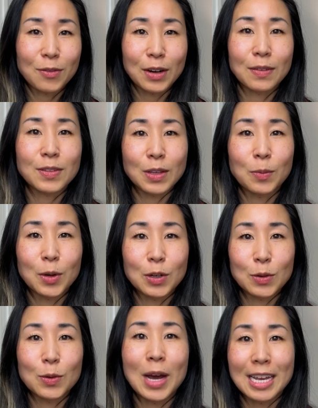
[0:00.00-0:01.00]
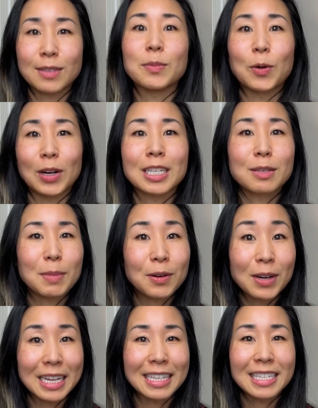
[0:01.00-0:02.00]
rid of someone who has more
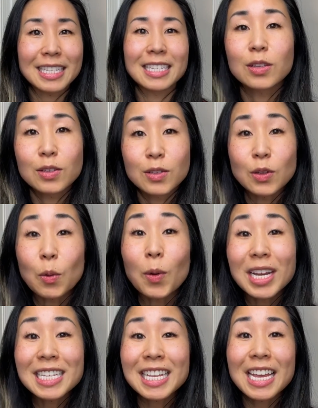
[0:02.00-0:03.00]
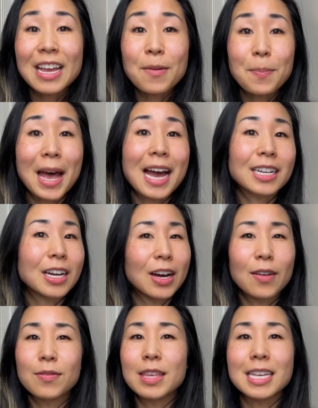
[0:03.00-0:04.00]
experience. So what is the impact
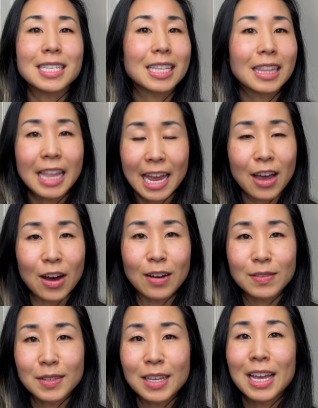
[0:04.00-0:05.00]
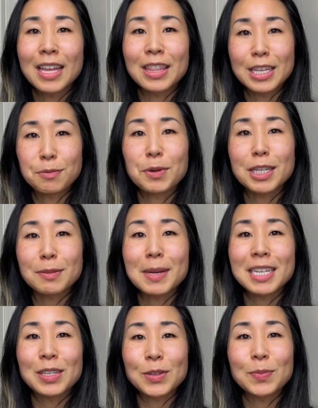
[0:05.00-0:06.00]
of these layoffs? This brings
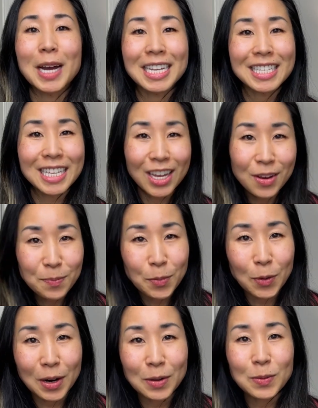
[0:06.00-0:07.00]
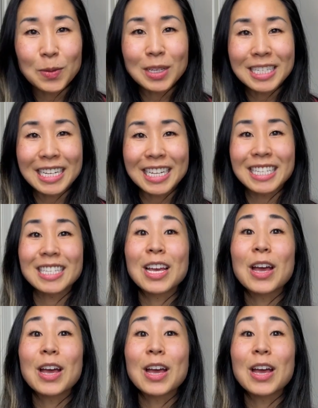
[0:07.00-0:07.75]
me to my second point, which is